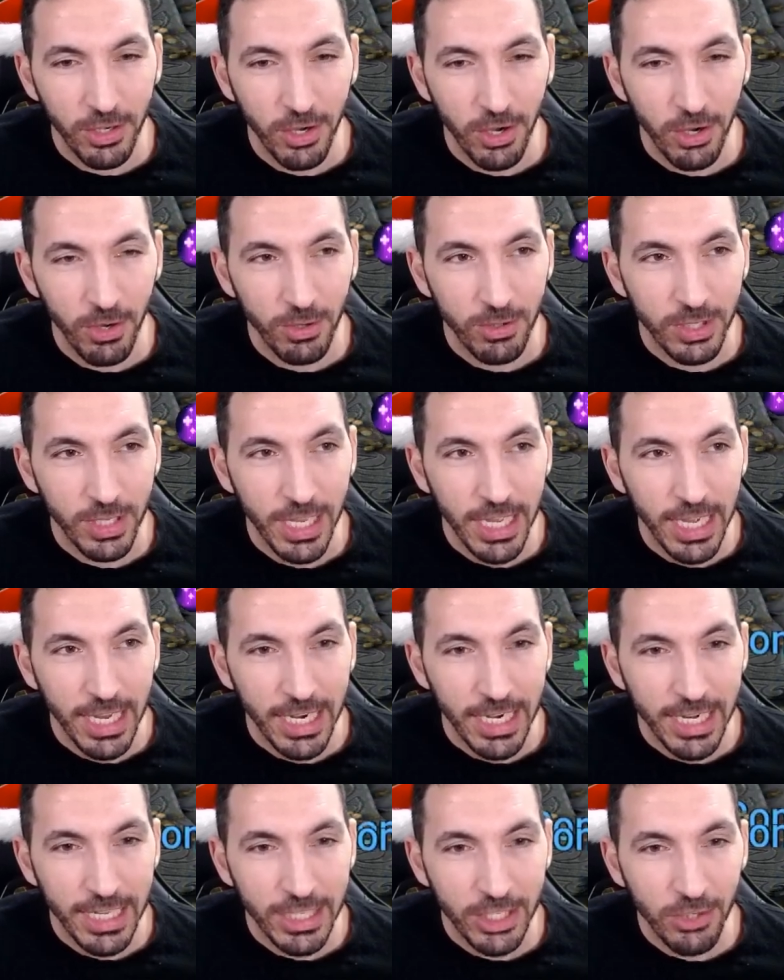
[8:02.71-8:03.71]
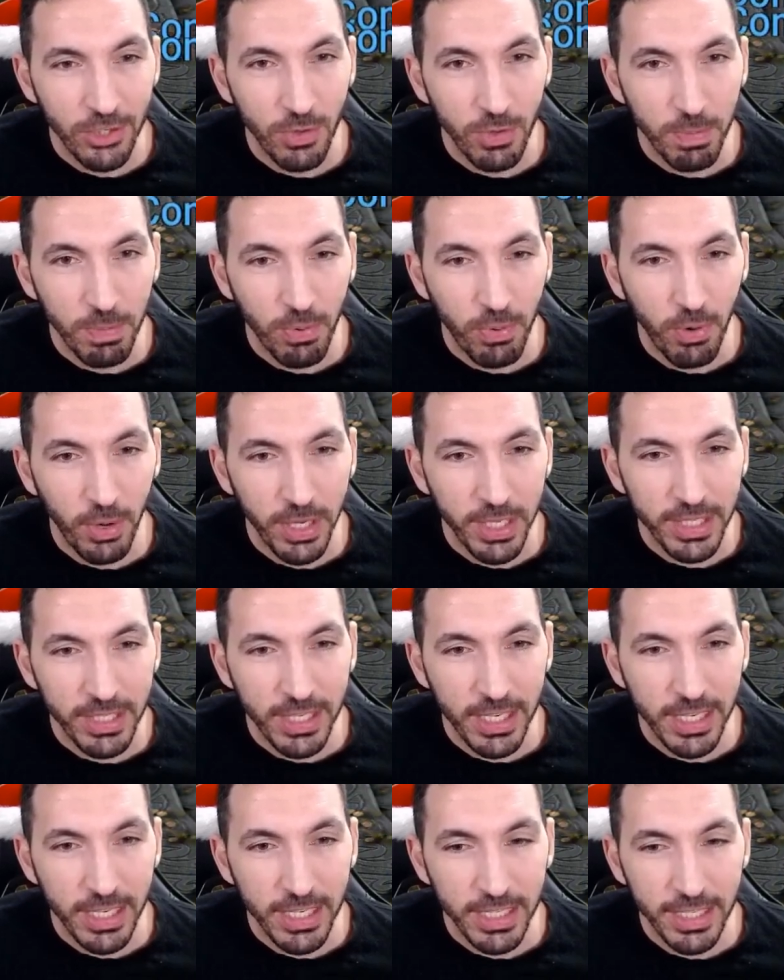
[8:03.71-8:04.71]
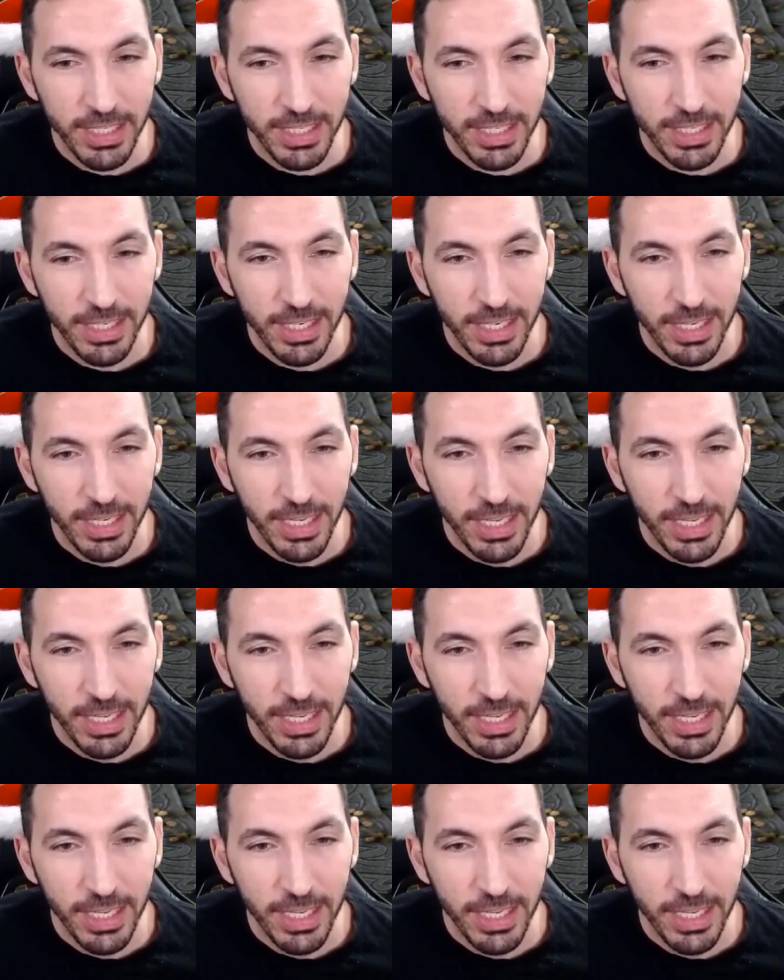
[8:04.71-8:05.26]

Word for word: goes. Let's do the poisons.